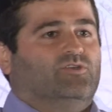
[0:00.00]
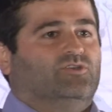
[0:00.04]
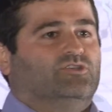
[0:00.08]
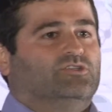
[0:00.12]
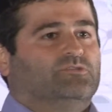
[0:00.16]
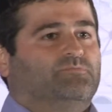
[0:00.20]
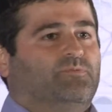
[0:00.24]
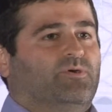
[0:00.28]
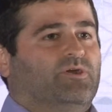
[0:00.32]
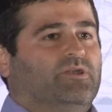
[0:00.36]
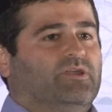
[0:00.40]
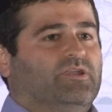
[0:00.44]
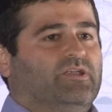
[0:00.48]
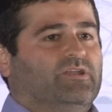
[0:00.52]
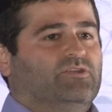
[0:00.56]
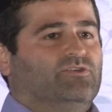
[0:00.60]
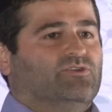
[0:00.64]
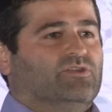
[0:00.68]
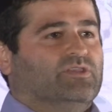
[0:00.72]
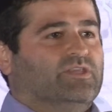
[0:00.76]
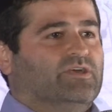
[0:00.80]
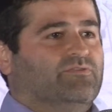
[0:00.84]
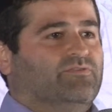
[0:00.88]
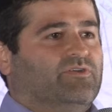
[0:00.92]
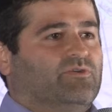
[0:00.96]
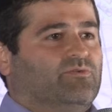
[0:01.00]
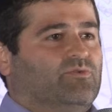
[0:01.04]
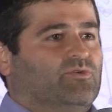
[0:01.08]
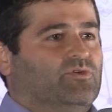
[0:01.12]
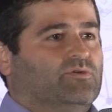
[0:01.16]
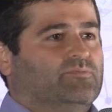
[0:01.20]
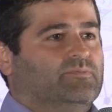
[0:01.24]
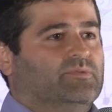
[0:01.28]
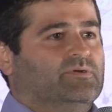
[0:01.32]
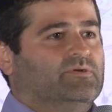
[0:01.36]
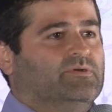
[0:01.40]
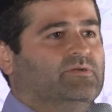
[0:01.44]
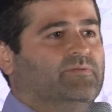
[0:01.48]
You just put it in your living
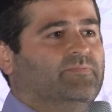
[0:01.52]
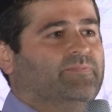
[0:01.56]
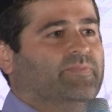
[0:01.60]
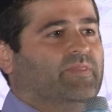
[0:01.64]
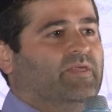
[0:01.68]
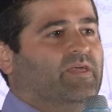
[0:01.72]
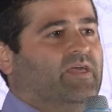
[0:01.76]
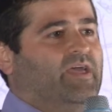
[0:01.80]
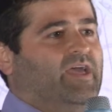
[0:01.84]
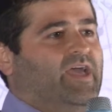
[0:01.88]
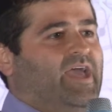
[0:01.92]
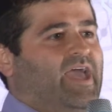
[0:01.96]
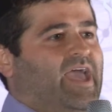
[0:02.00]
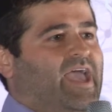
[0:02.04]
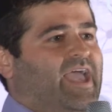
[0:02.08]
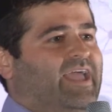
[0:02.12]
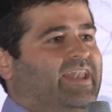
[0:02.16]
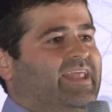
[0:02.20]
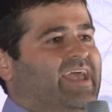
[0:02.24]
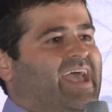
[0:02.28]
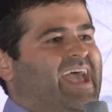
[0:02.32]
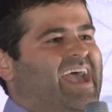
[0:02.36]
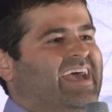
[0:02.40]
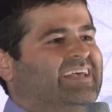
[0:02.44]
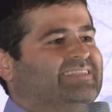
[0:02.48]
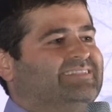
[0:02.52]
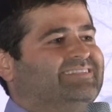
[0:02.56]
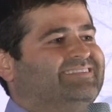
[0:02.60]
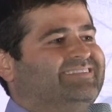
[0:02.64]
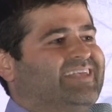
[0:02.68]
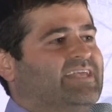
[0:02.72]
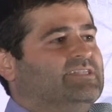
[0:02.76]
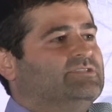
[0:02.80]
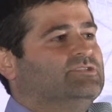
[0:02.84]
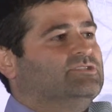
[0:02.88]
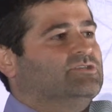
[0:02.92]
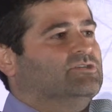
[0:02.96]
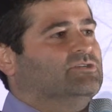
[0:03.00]
room, and it has
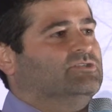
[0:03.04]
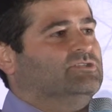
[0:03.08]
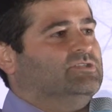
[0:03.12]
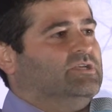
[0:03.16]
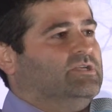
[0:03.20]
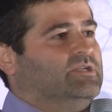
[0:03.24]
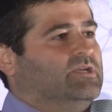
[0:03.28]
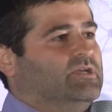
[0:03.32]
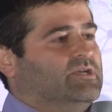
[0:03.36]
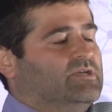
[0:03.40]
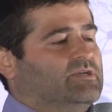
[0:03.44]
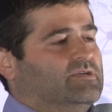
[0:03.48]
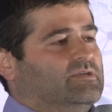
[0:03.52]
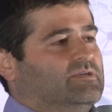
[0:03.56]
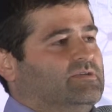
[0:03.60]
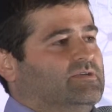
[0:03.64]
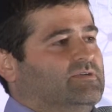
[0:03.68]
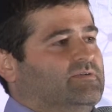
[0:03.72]
sensors in it.